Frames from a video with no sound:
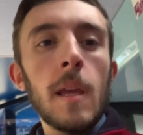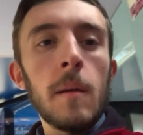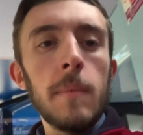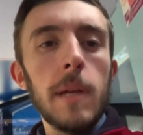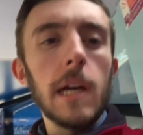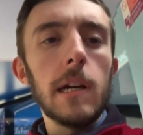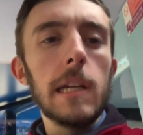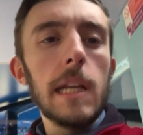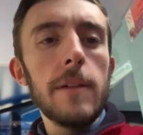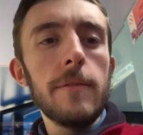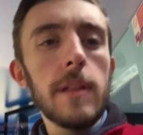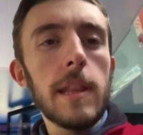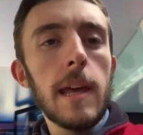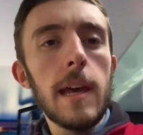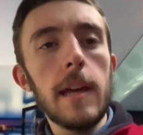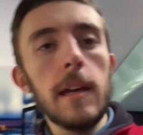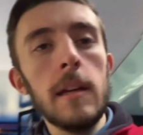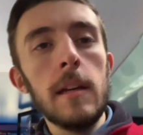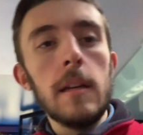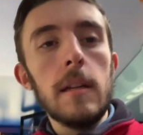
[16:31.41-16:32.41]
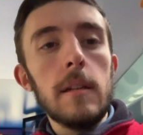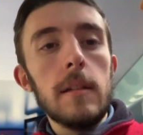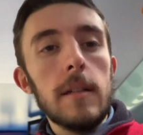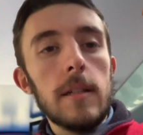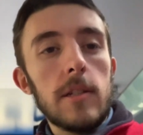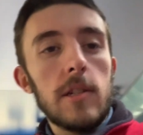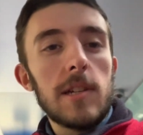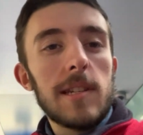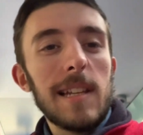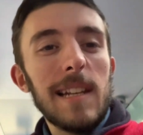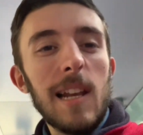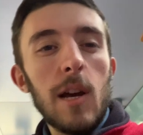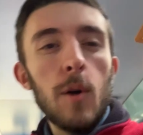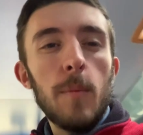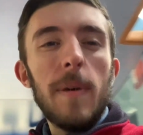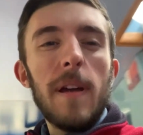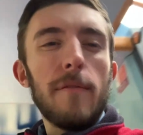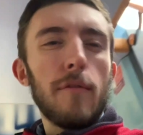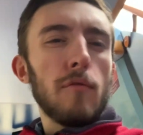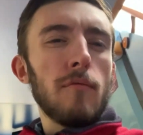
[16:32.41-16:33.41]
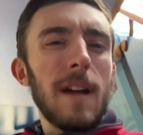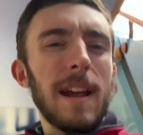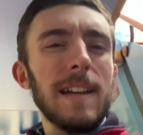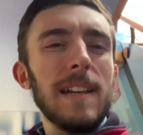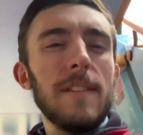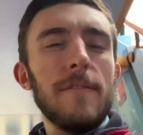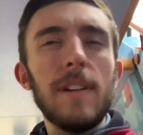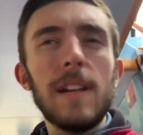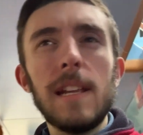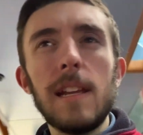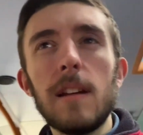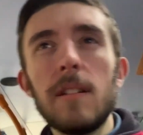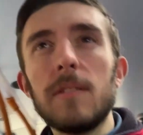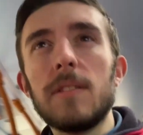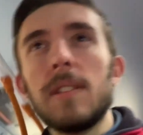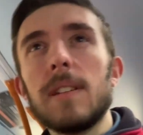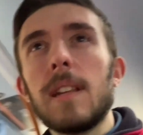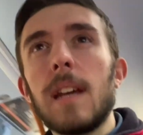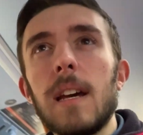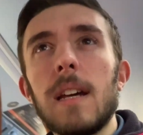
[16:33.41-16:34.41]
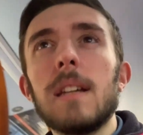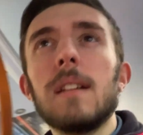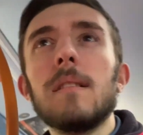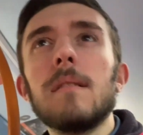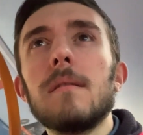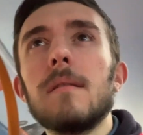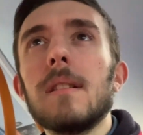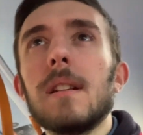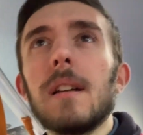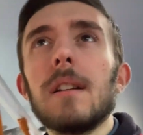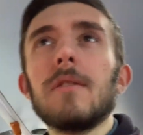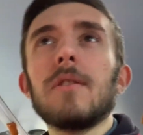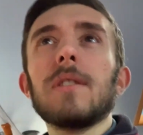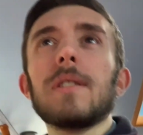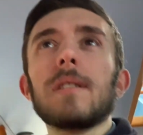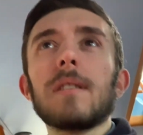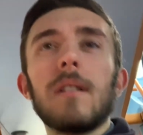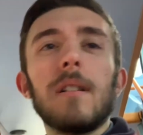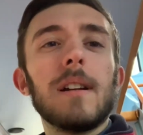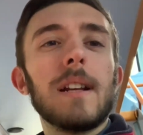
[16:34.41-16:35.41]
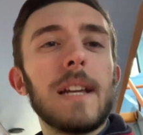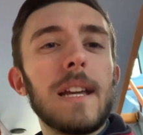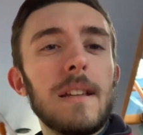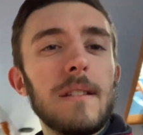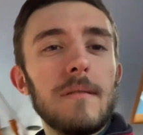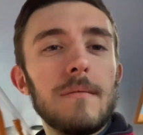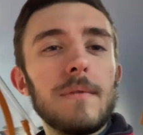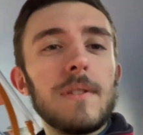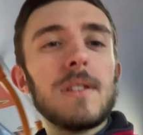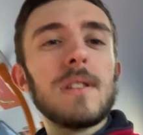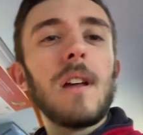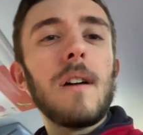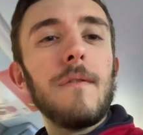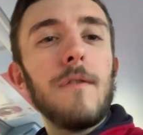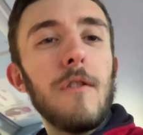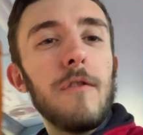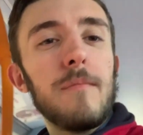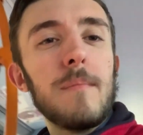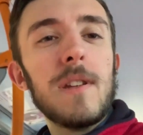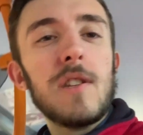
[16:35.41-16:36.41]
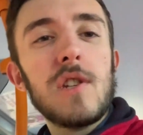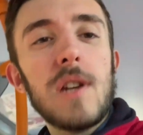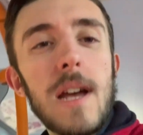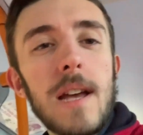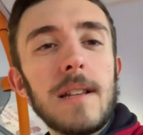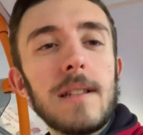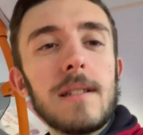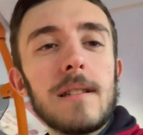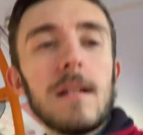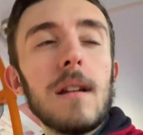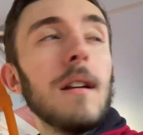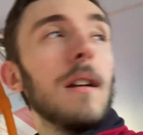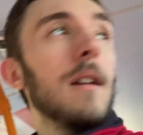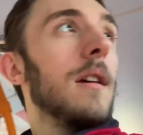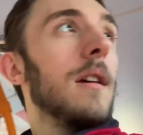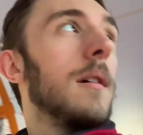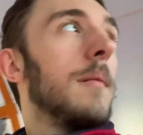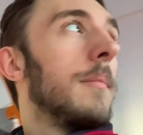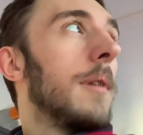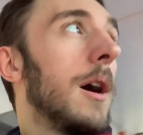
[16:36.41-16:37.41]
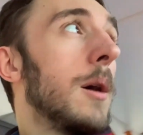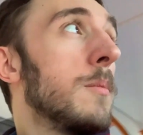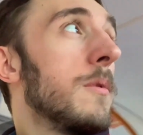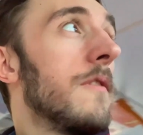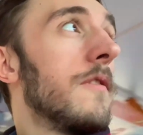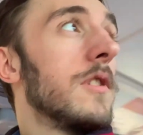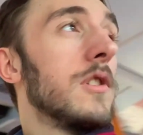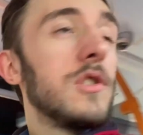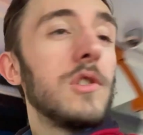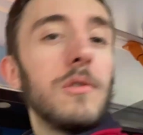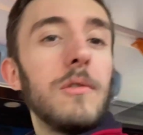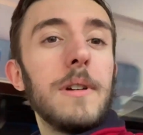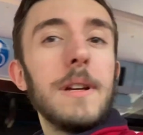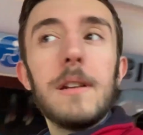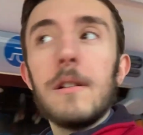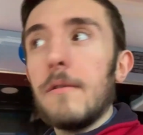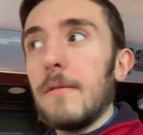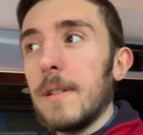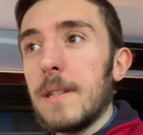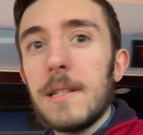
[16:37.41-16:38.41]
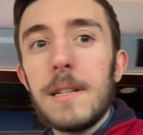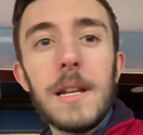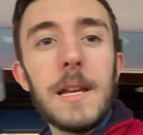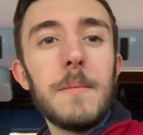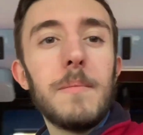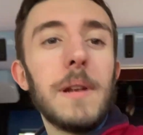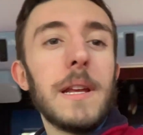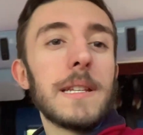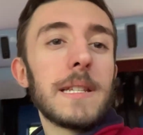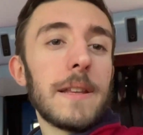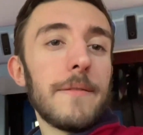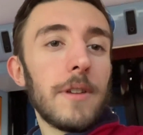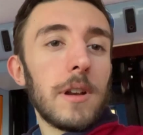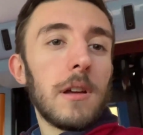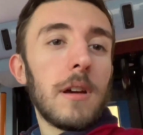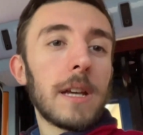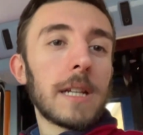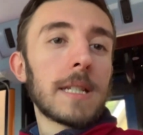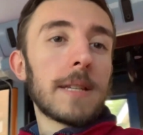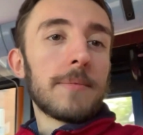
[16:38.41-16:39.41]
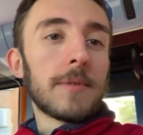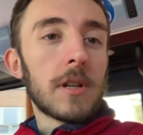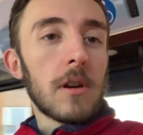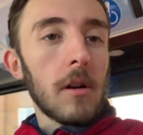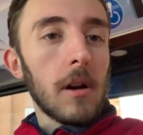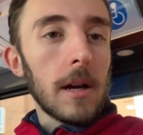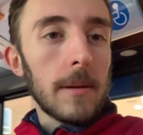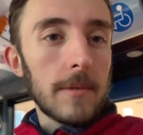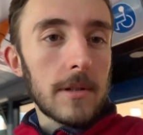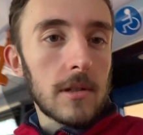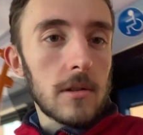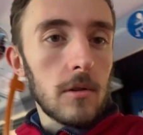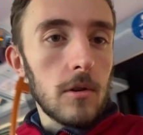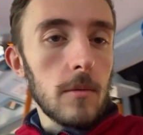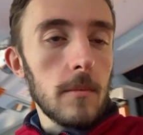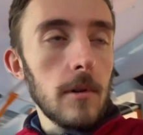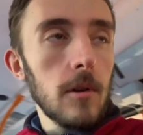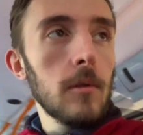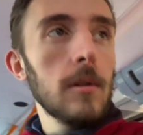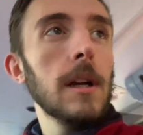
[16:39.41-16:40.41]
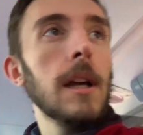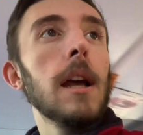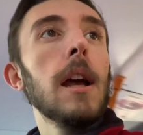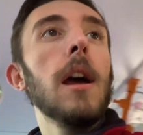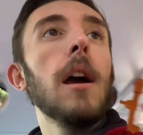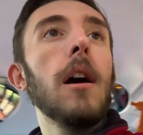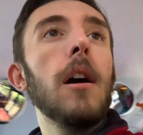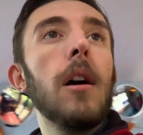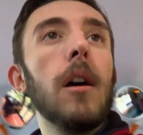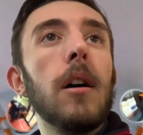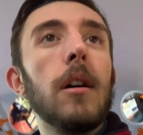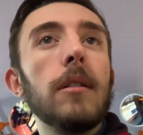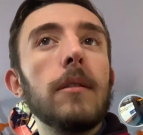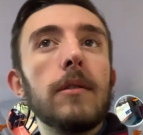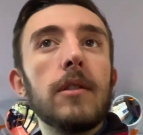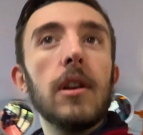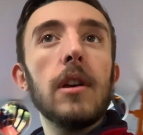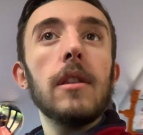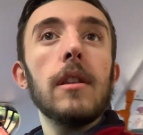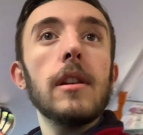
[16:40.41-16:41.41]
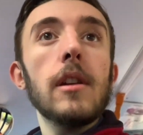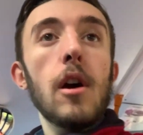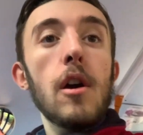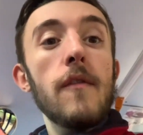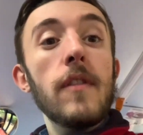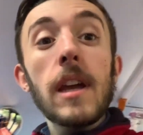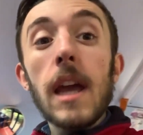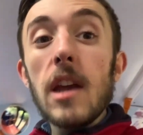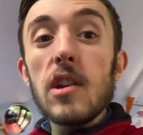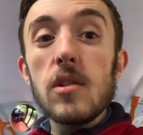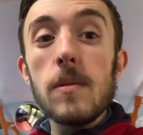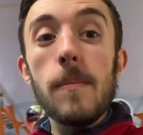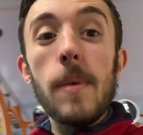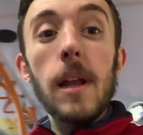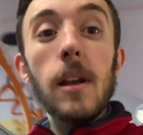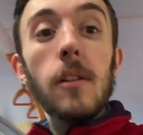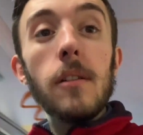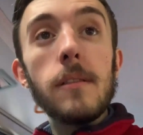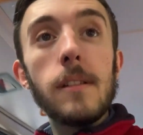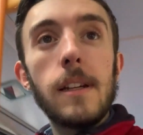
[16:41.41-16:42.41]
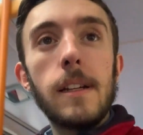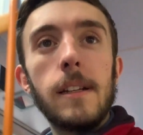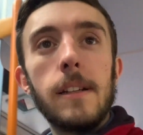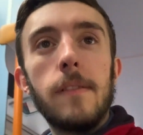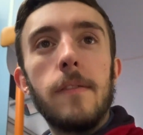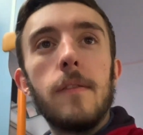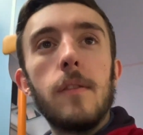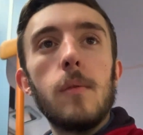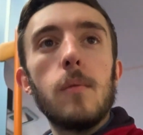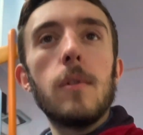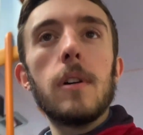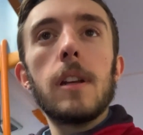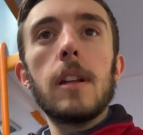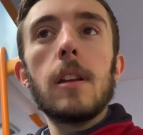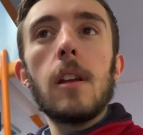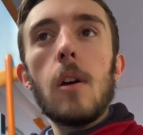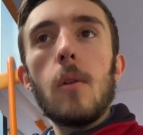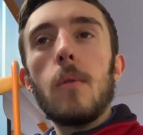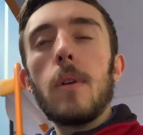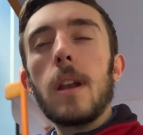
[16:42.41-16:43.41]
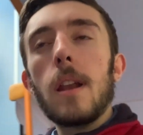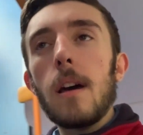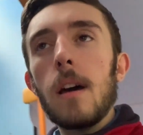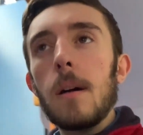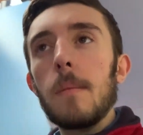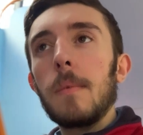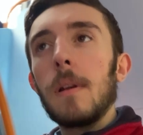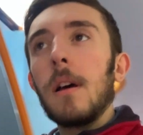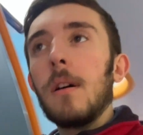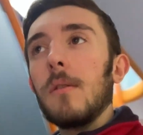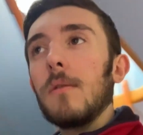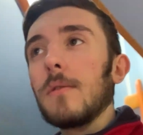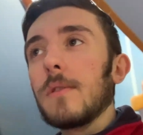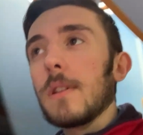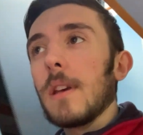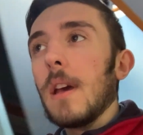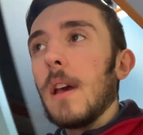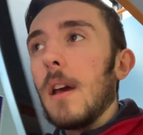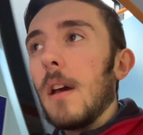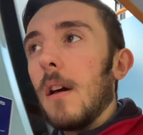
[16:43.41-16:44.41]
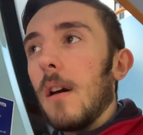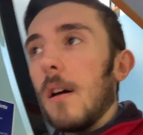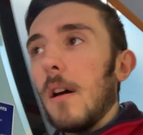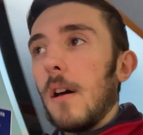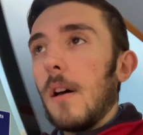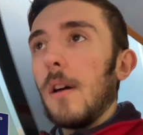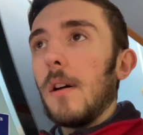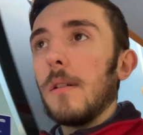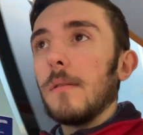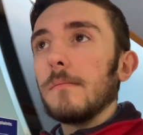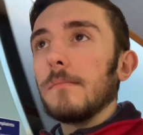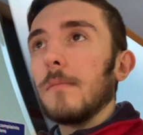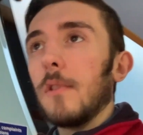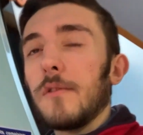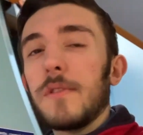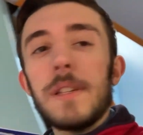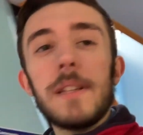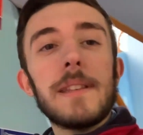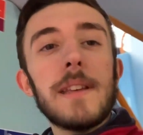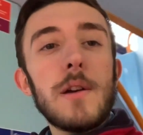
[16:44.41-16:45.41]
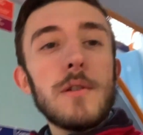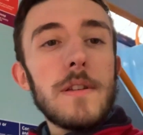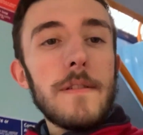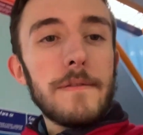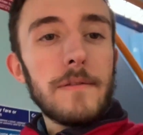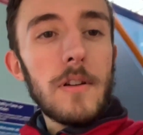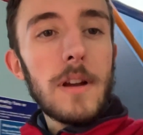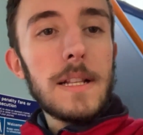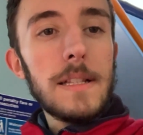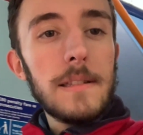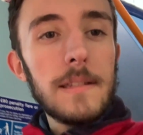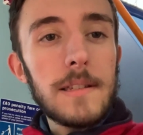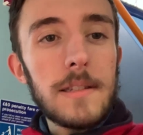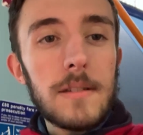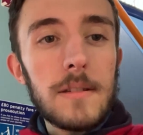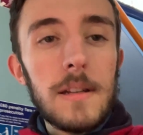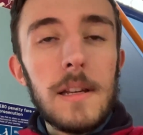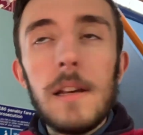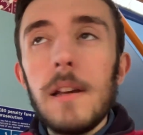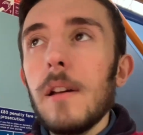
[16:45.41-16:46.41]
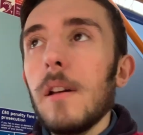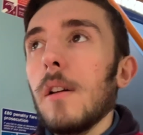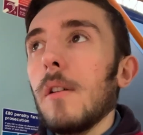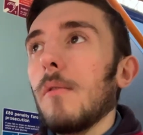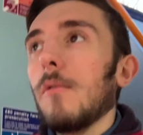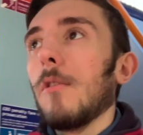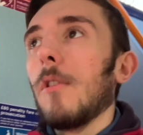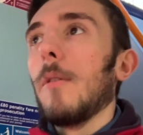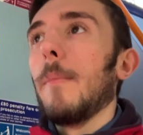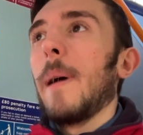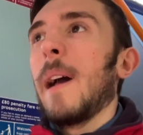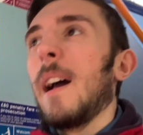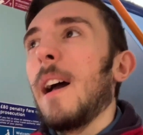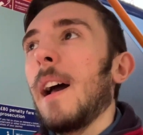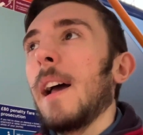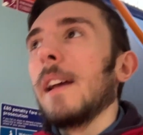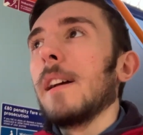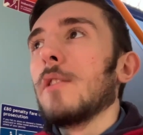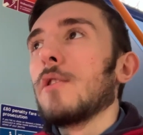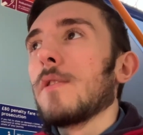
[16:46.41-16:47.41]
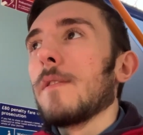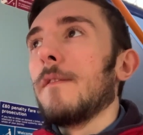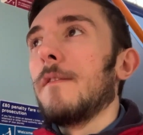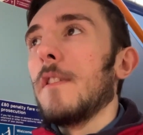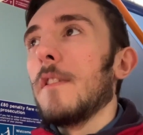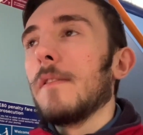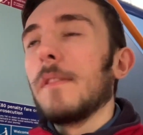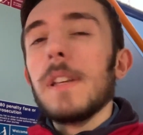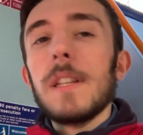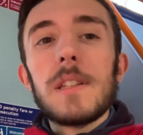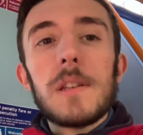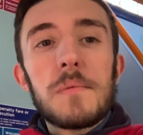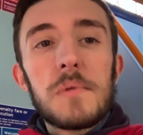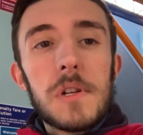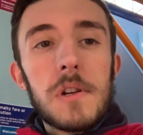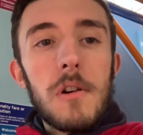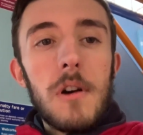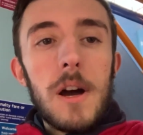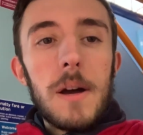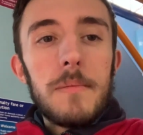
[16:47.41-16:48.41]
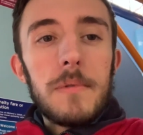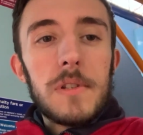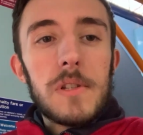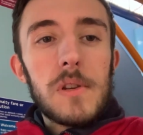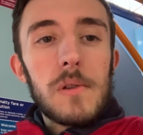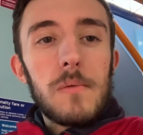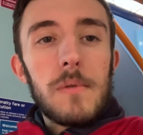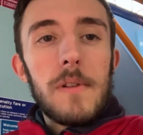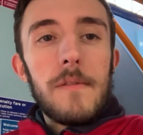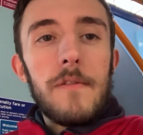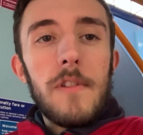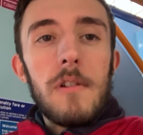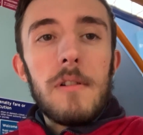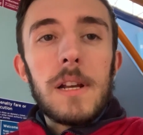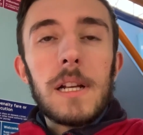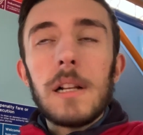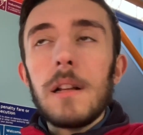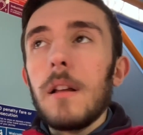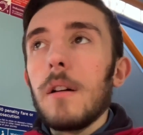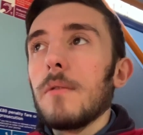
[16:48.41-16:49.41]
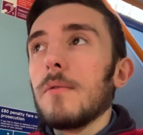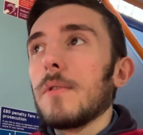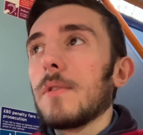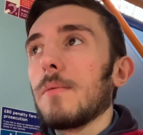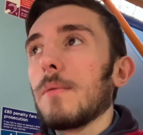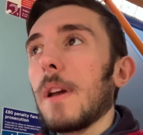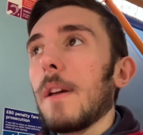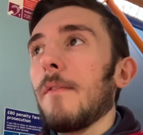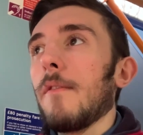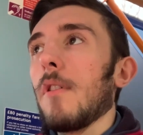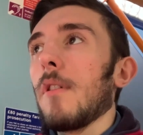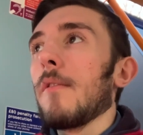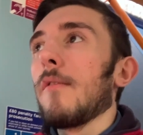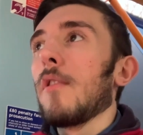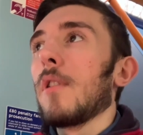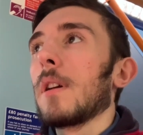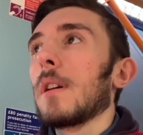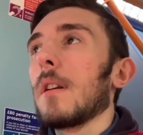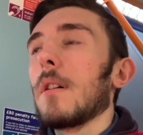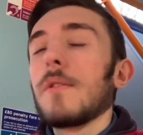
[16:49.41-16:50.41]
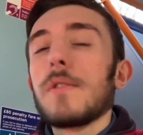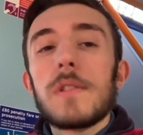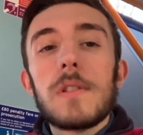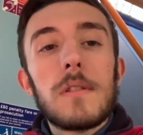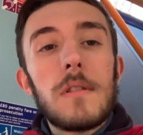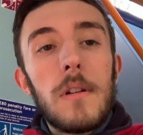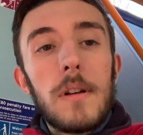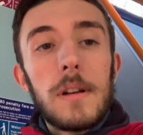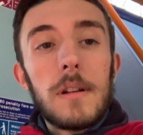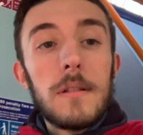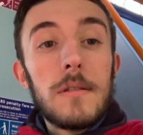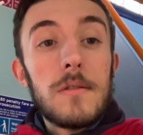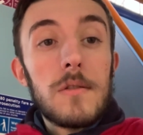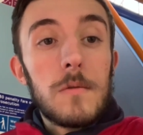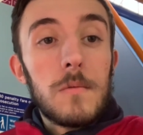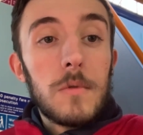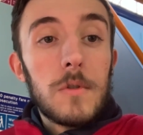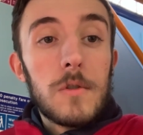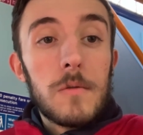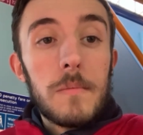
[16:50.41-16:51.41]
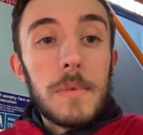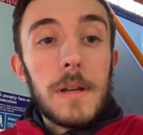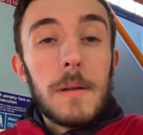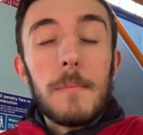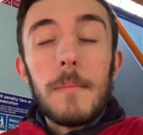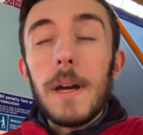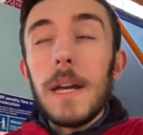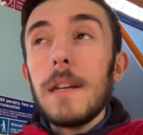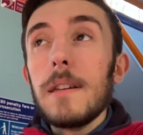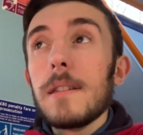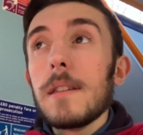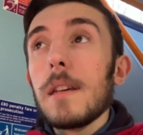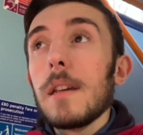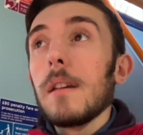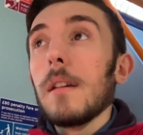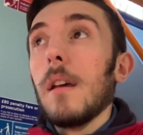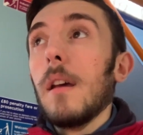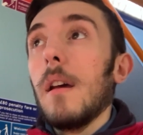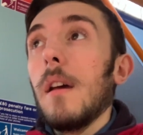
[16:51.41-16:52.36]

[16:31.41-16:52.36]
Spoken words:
Yeah, I'll leave it there. Just a little bit of a ranty video today, you know, just kind of get stuff off my chest. But I hope you've enjoyed. Obviously, please leave a like, subscribe as normal, turn the notification bell on if you want to know when I upload. Obviously, tell your friends. We're about 850 subscribers, so we're very close. We're getting very, very close to 900, which would be amazing.